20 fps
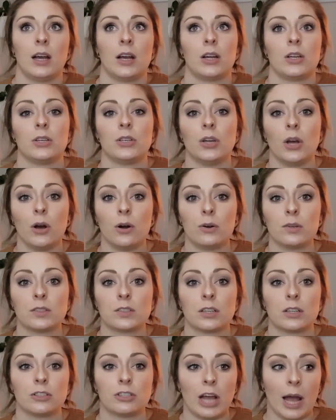knows
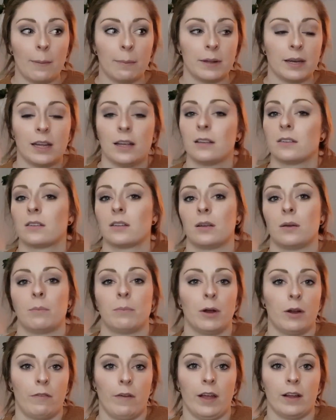Japanese
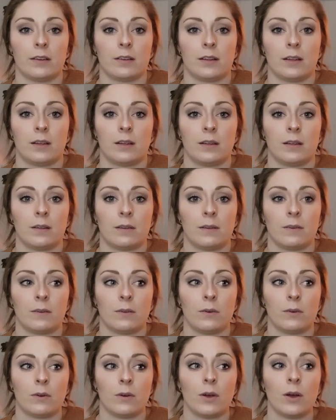perfect?
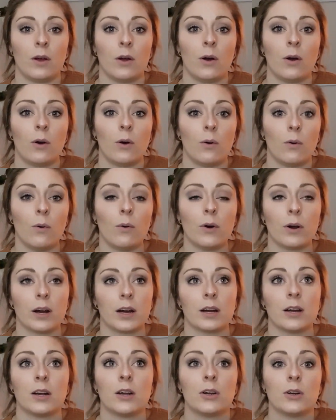
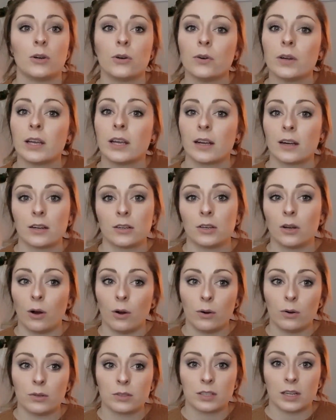Or who here
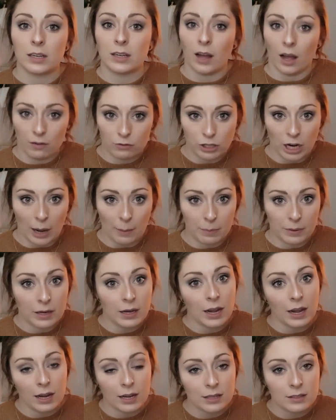knows enough
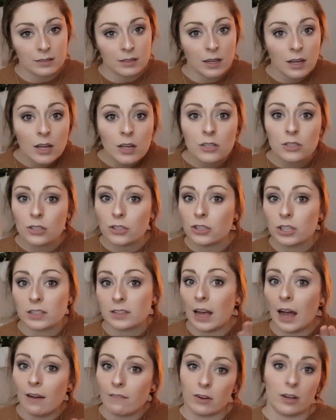Japanese to just
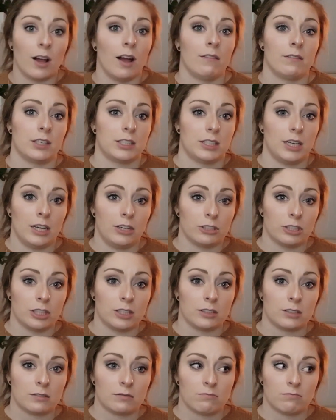have a conversation?
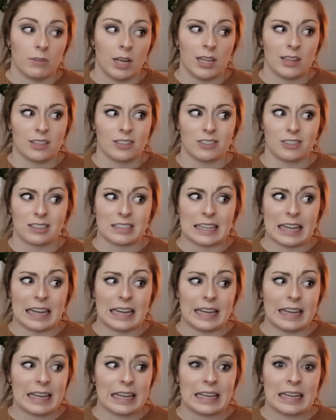And they're just
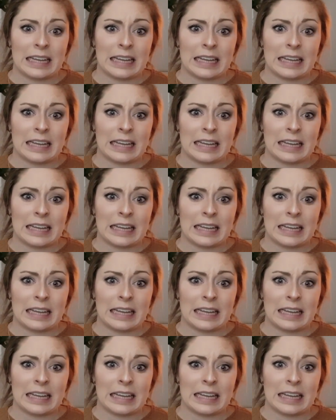like,